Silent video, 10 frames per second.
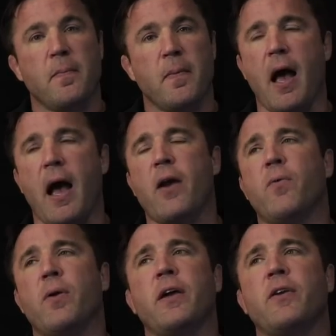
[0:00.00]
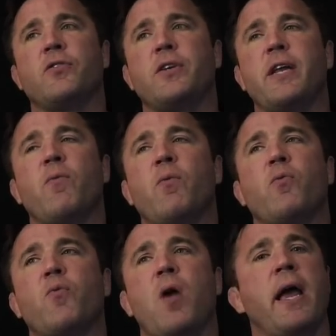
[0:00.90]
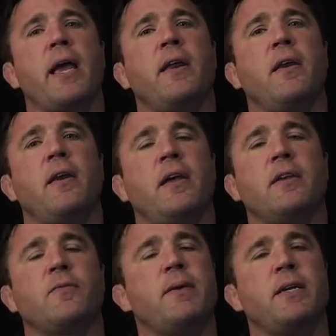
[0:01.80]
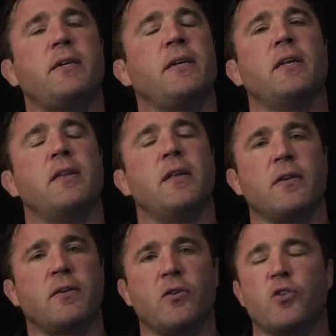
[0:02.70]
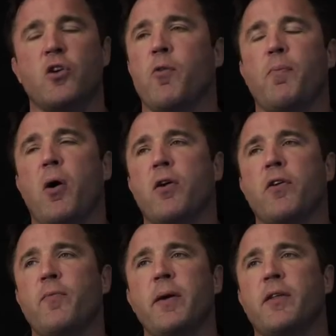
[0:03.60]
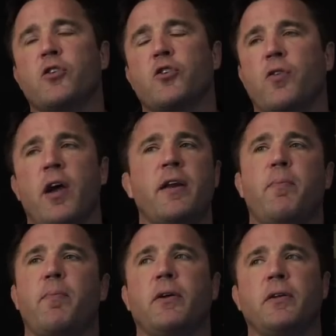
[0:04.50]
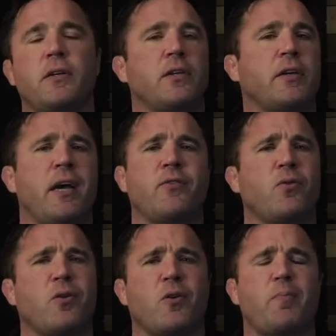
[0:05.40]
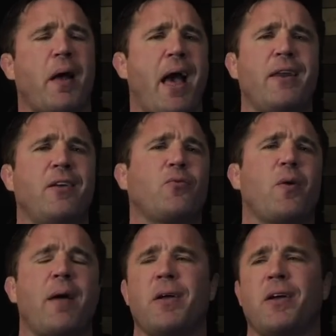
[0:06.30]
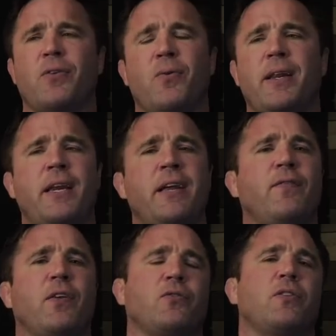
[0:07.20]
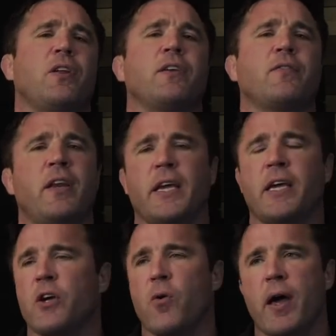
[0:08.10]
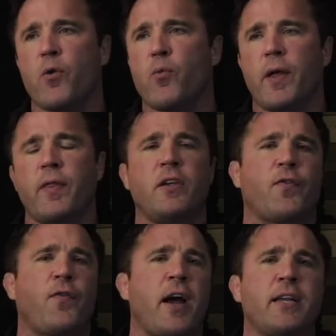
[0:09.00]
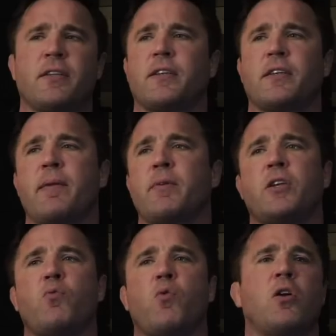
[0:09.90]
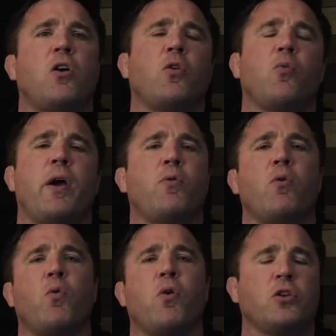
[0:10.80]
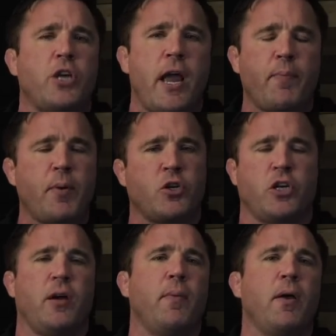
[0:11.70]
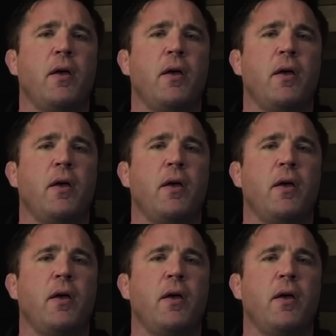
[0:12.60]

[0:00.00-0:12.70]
I don't really understand what Ryan is missing in this. There's no part of me that's trying to build his schedule or pad his... I'm not doing any of those things. And he can go out and win these fights the same as he won all the way to a world championship